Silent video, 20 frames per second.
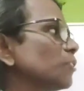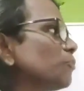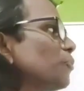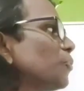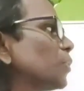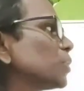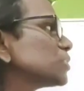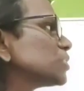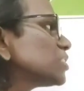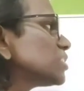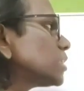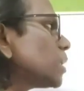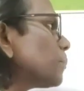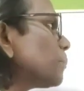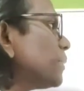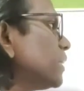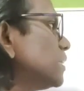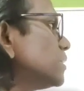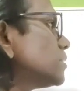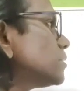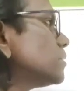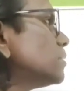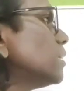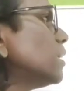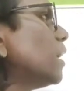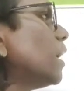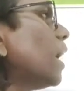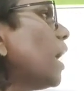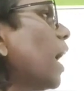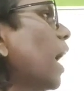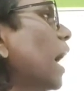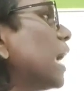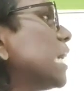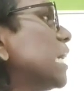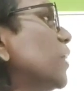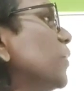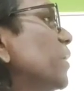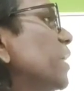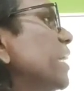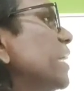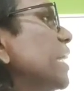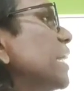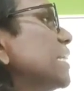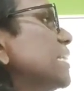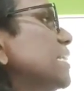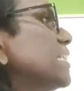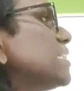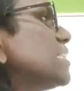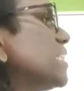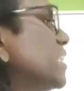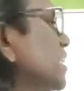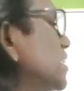Then the fourth step is unloading at